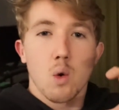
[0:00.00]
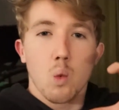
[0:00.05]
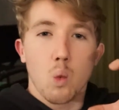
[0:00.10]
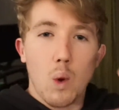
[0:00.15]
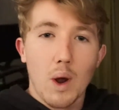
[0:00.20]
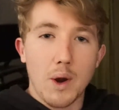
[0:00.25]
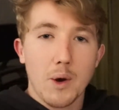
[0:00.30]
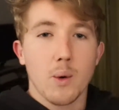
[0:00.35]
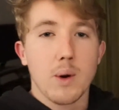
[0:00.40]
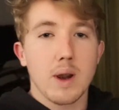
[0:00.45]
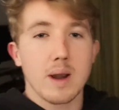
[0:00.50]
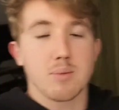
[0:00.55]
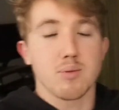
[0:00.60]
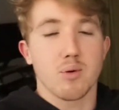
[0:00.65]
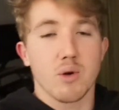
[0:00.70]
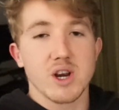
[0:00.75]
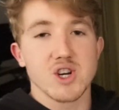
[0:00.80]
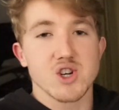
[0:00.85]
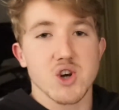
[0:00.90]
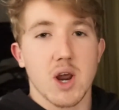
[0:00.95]
one already
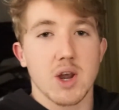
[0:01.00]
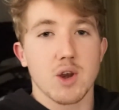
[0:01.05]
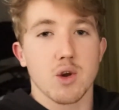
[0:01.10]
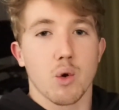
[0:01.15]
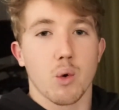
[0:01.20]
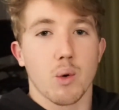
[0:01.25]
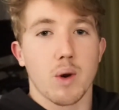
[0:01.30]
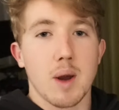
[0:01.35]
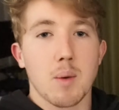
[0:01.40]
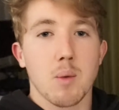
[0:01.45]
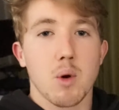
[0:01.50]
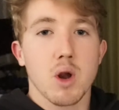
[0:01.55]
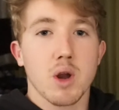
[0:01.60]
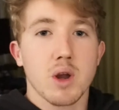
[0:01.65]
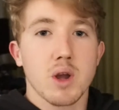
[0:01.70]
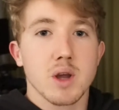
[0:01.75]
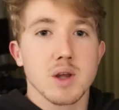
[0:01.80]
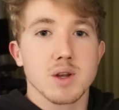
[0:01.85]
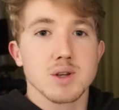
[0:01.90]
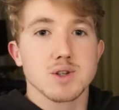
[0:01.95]
pre-trained neural
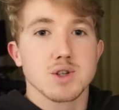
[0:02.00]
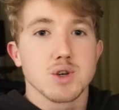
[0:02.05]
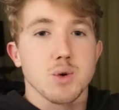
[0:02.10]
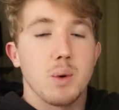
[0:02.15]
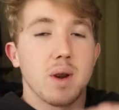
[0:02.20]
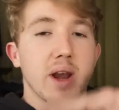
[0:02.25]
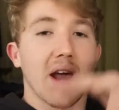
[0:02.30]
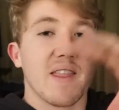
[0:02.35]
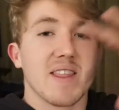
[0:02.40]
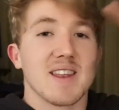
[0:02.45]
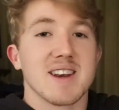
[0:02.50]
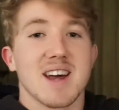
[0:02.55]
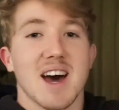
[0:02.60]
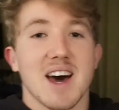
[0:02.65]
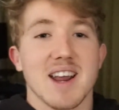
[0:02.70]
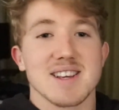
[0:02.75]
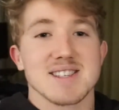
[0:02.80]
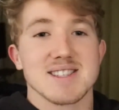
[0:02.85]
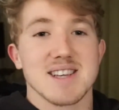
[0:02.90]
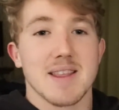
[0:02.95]
network to another
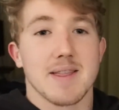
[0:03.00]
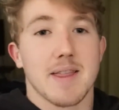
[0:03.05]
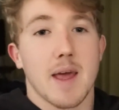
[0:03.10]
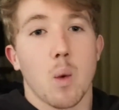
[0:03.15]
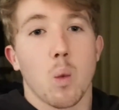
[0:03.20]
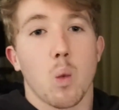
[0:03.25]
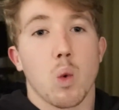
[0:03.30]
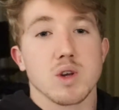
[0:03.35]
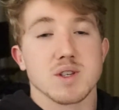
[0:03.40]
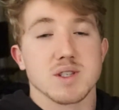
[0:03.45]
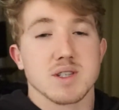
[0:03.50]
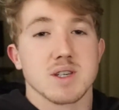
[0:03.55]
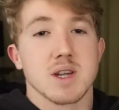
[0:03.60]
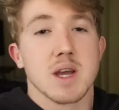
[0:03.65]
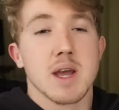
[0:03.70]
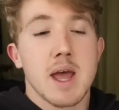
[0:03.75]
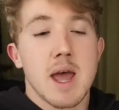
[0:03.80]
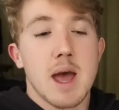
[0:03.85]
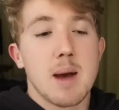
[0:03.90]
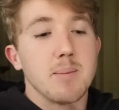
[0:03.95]
data set that wasn't
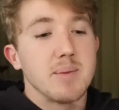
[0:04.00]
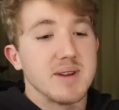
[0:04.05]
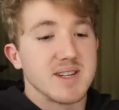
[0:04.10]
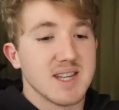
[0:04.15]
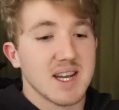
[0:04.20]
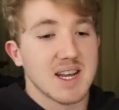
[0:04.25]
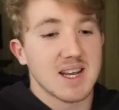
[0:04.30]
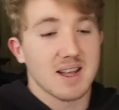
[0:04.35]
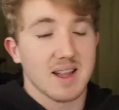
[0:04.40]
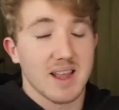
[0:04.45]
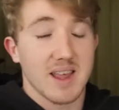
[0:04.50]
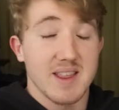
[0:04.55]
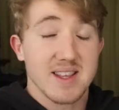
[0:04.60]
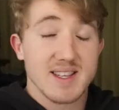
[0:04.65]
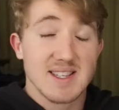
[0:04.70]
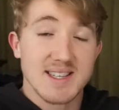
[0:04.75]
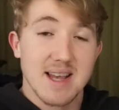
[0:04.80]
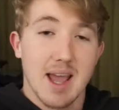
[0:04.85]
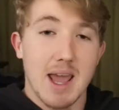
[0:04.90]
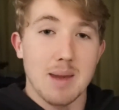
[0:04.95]
particularly the
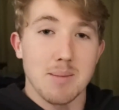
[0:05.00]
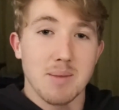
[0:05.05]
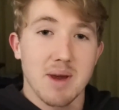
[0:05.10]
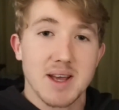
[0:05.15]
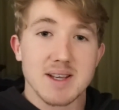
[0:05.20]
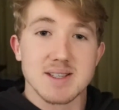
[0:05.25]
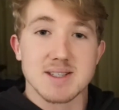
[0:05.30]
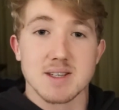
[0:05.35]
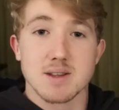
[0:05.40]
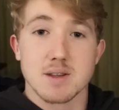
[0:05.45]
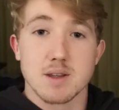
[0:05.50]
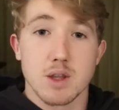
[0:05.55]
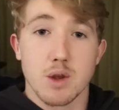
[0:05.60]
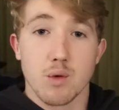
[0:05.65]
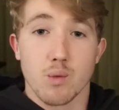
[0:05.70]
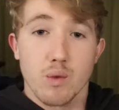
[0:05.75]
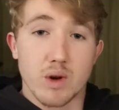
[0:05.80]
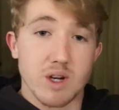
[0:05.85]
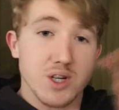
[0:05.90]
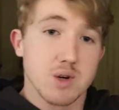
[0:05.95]
same as the
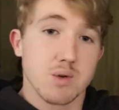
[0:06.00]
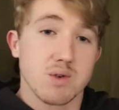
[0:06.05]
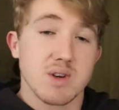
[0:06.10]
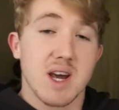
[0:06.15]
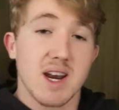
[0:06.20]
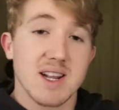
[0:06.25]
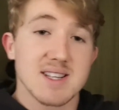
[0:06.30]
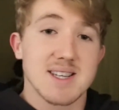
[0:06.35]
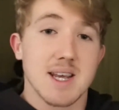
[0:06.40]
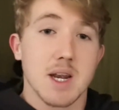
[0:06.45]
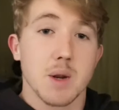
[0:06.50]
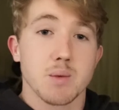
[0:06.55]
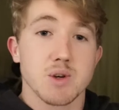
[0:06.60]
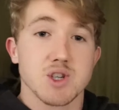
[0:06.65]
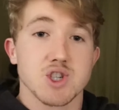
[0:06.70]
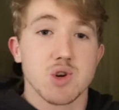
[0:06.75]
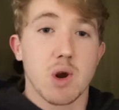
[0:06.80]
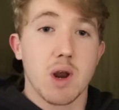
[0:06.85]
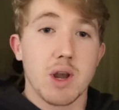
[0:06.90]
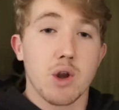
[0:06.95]
original data set it
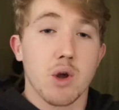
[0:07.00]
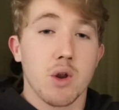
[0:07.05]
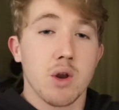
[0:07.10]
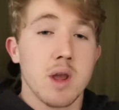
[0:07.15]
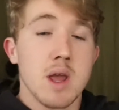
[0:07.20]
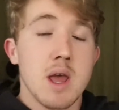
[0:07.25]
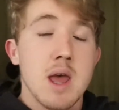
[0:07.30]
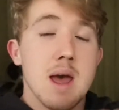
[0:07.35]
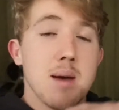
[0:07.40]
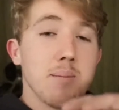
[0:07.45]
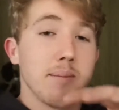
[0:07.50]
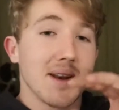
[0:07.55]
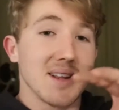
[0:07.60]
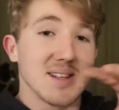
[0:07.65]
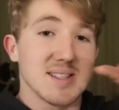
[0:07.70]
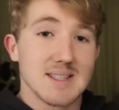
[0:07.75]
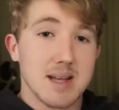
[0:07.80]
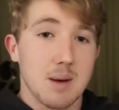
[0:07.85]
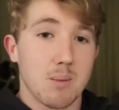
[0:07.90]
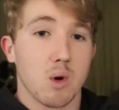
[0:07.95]
was trained on, but
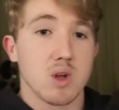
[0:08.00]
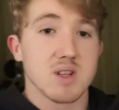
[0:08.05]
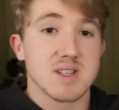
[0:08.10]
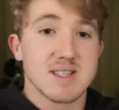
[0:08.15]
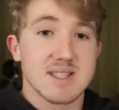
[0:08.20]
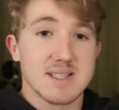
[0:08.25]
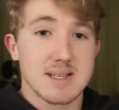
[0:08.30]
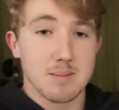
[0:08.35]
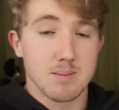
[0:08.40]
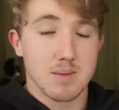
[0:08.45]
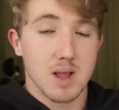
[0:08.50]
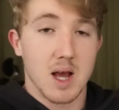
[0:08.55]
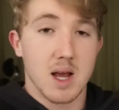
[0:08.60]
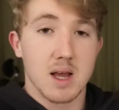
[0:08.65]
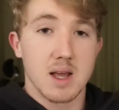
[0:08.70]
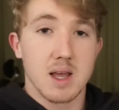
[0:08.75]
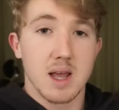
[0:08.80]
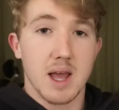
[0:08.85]
is somewhat similar.